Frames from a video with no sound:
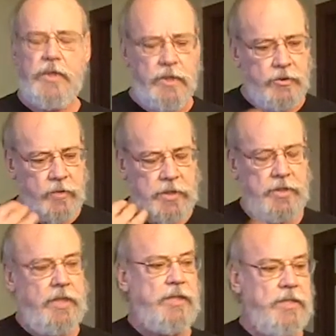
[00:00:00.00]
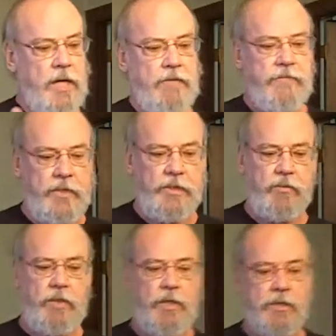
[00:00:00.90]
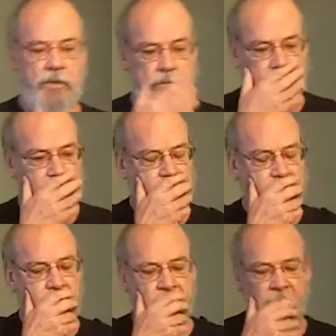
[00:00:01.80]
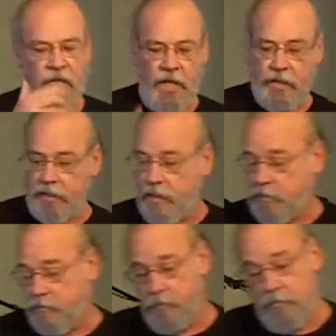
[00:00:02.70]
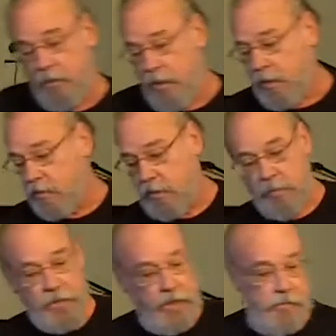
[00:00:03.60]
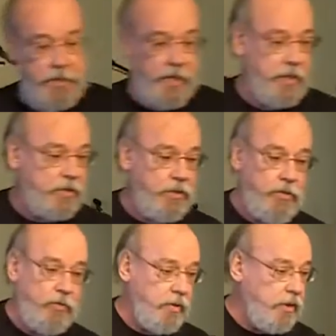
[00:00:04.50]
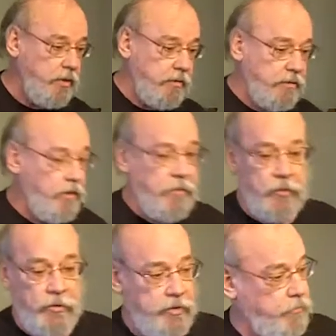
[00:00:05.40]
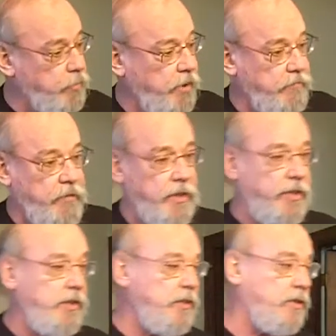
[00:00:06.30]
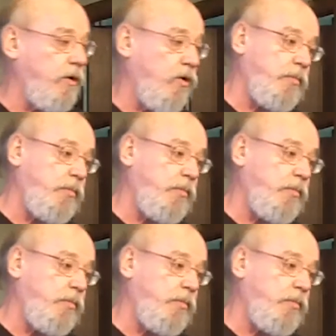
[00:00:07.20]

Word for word: We need to trust that He's not finished with us. And uh, sometimes it has to do with our, you know, we can pray for our kids